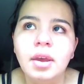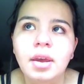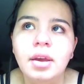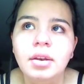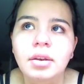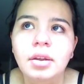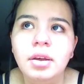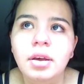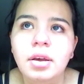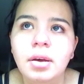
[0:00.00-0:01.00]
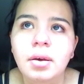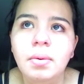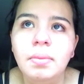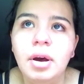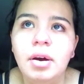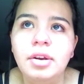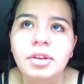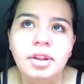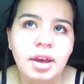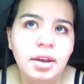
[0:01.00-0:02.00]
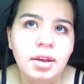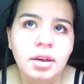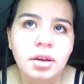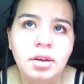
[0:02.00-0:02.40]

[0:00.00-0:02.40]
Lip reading: And my heart sank.